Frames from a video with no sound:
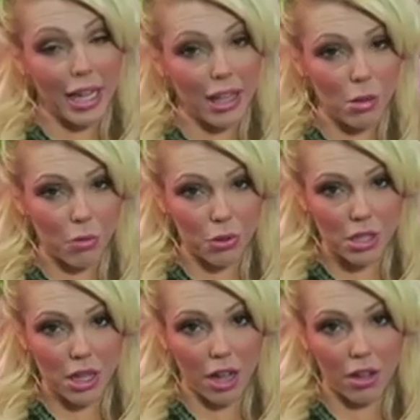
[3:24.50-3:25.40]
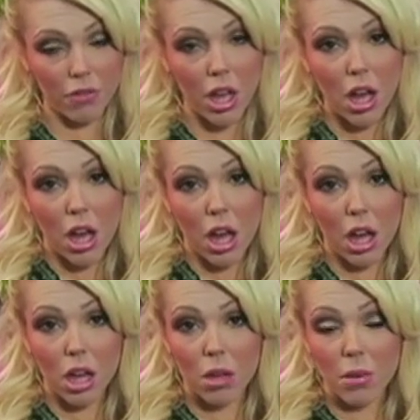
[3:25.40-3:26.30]
I eat the most of.
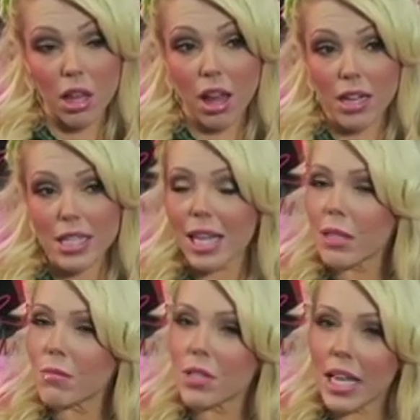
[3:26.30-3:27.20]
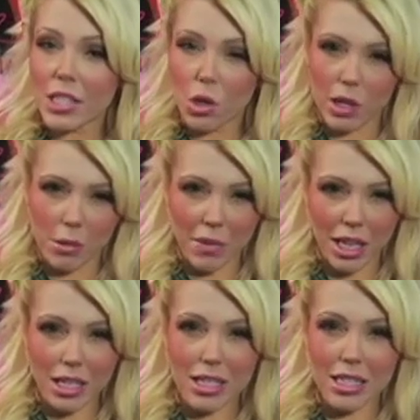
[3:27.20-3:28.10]
A lot of times I don't eat
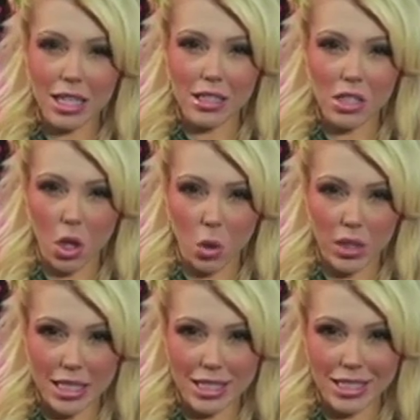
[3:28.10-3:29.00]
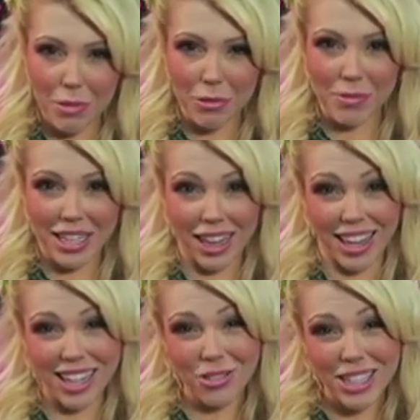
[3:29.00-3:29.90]
meat because that's the only type of meat I
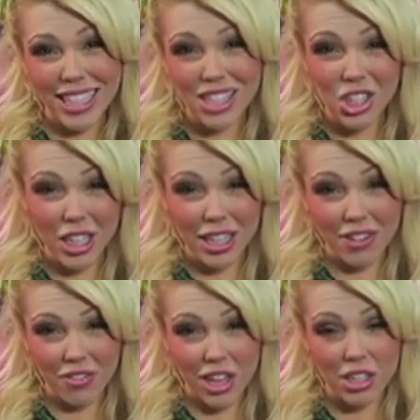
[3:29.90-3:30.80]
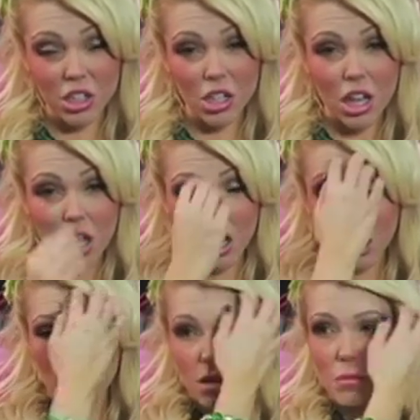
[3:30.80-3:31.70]
like, really, is chicken and fish.
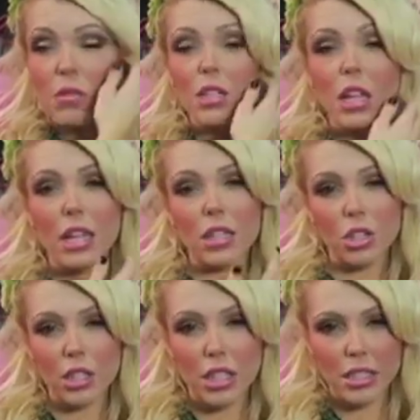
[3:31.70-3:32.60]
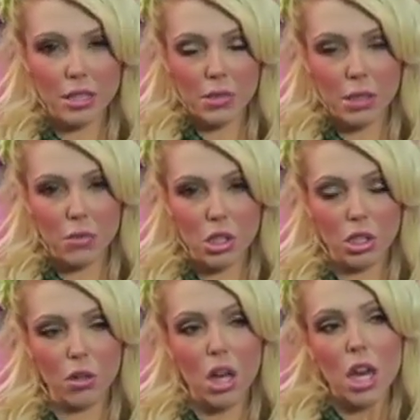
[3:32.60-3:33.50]
I like turkey sometimes
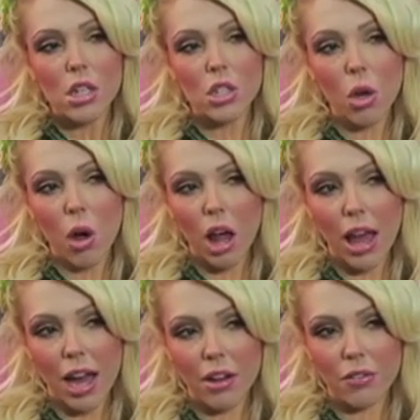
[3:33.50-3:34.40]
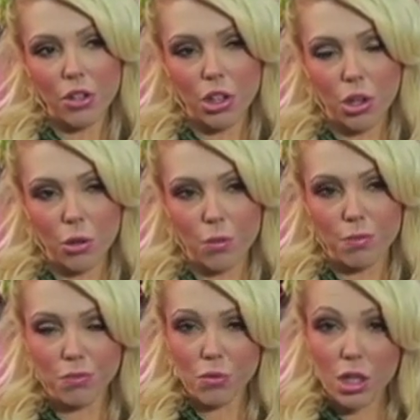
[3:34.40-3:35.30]
too. So I'll have, you
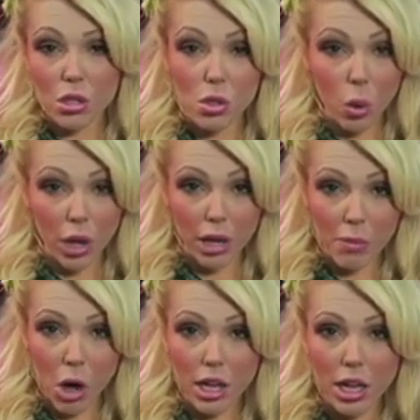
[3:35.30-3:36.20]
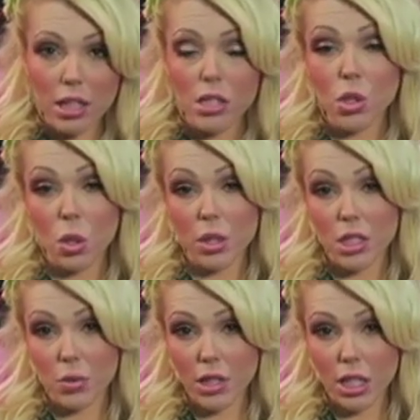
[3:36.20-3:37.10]
know, soy products. Soy
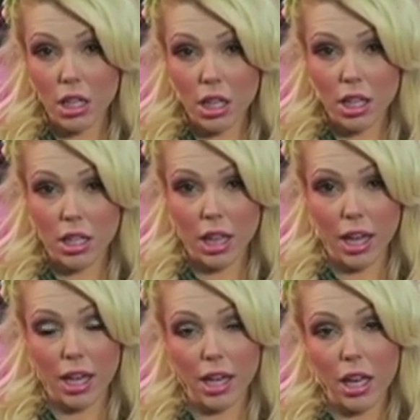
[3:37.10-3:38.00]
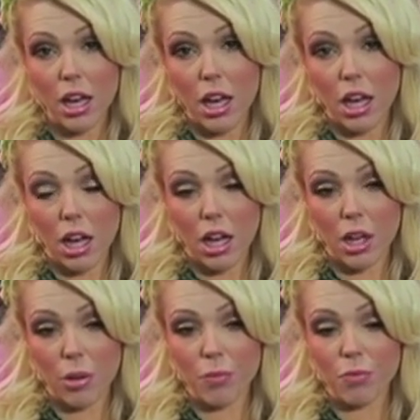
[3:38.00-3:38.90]
is really good. Like
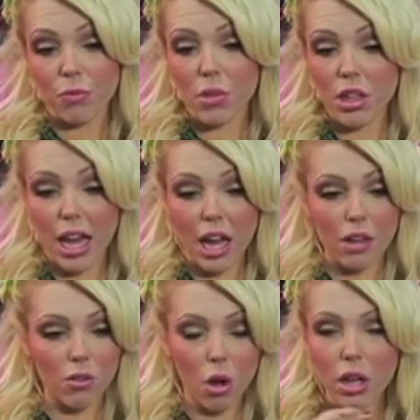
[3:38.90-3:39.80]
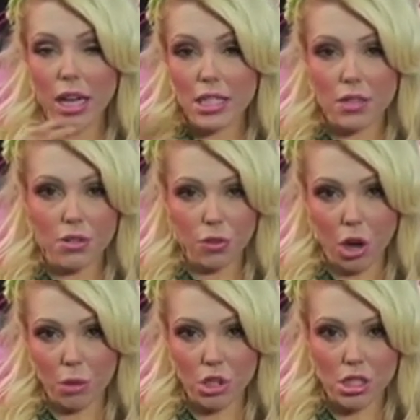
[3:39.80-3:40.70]
they have all kinds of
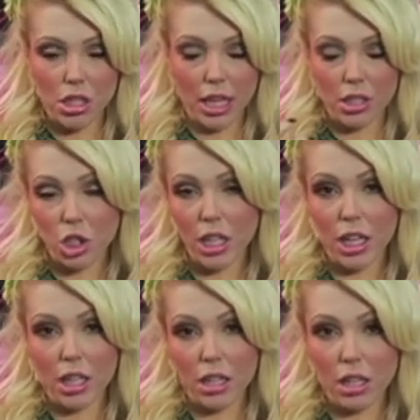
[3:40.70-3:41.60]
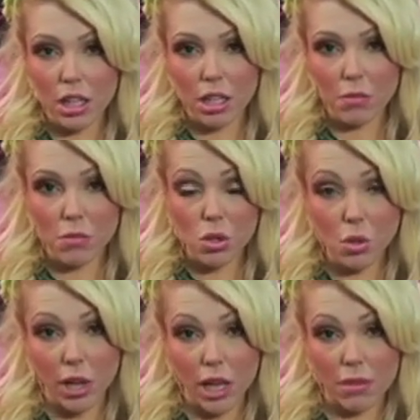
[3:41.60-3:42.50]
different options, like chicken,
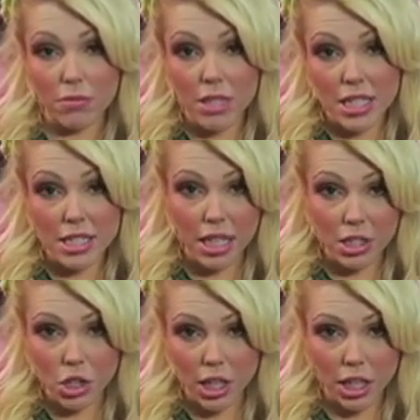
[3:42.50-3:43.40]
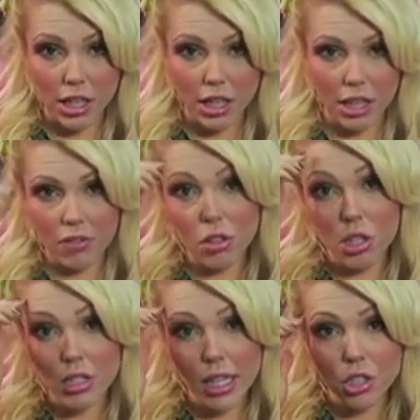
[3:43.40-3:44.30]
soy that tastes like chicken and even
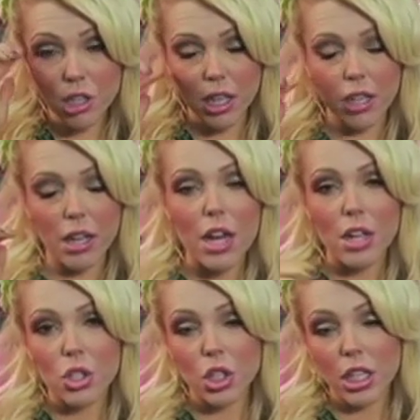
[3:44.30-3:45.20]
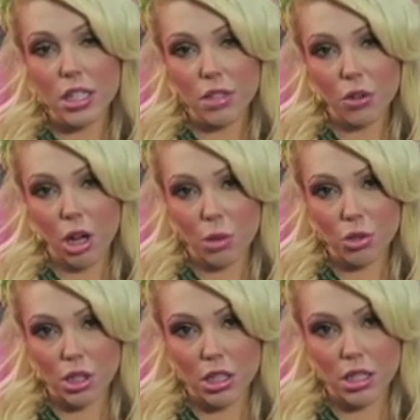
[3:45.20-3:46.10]
looks like chicken. So you can get different
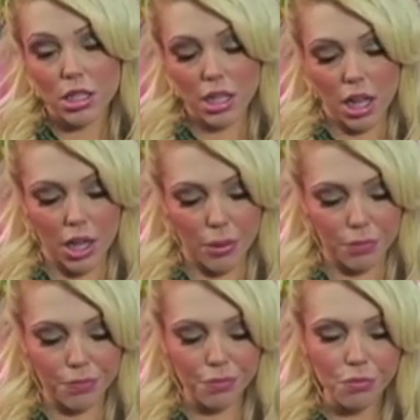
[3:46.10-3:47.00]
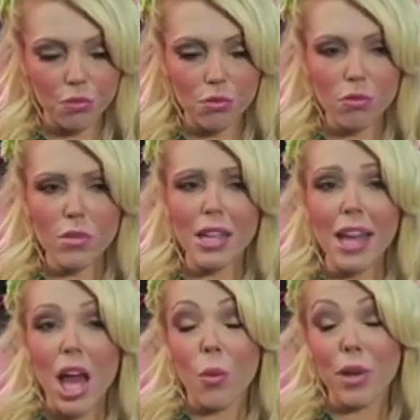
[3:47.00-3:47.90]
options.
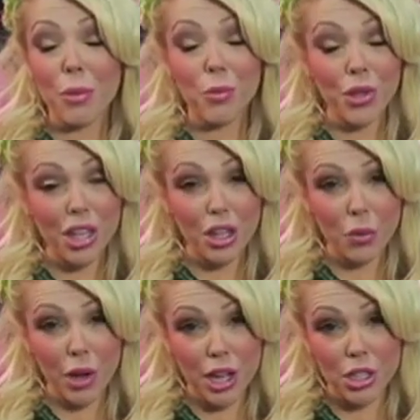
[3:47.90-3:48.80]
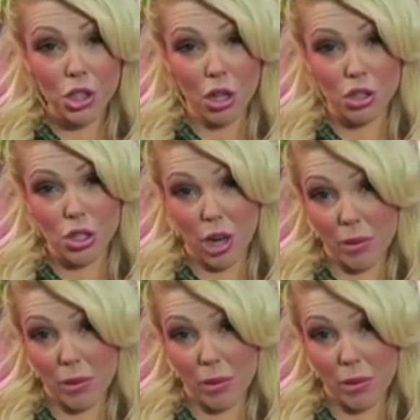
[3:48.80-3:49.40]
When I'm really in a rush, I'll just